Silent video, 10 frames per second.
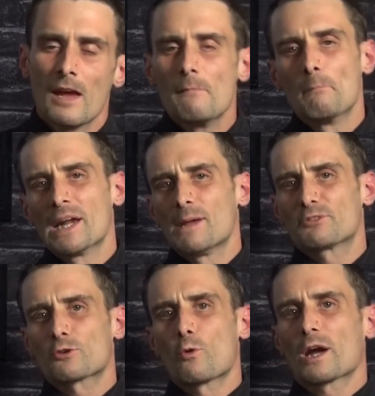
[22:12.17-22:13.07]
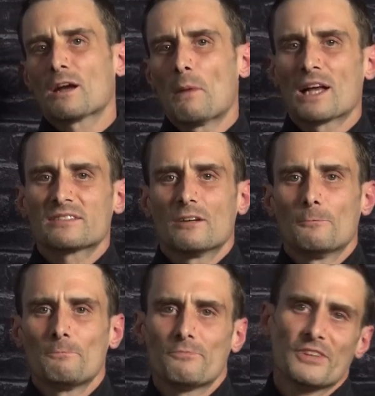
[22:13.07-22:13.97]
My name is Corey
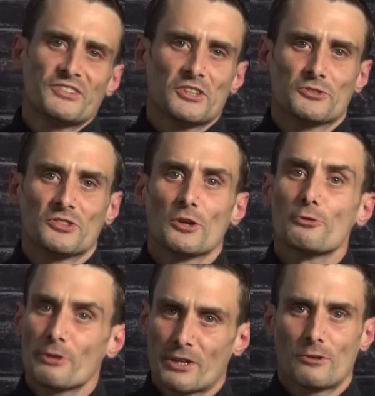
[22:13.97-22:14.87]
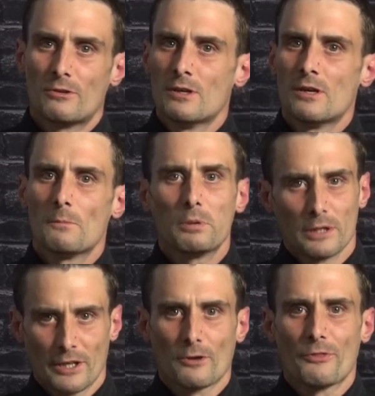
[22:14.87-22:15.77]
CAMASSO. This is Critical
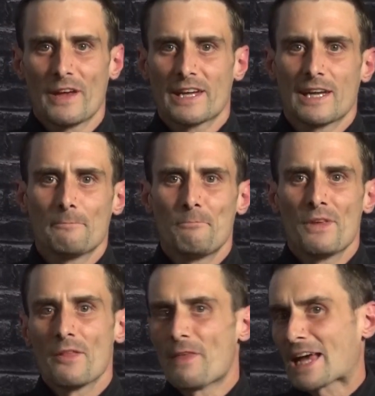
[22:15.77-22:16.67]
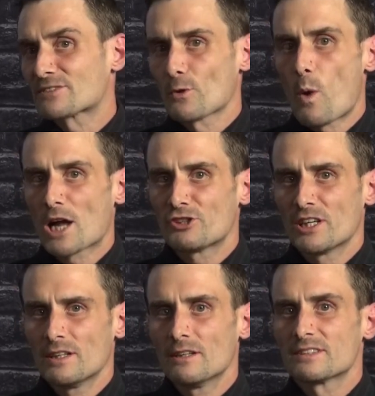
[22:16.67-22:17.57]
Political Thinking. Thanks for
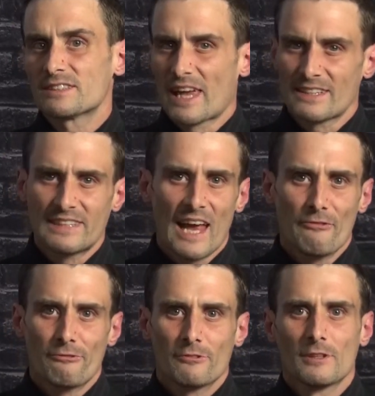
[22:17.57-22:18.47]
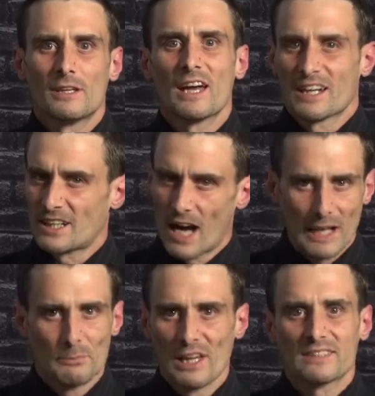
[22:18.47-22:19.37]
watching, stay safe, and
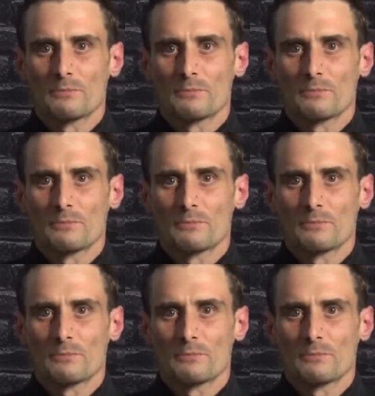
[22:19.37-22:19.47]
God bless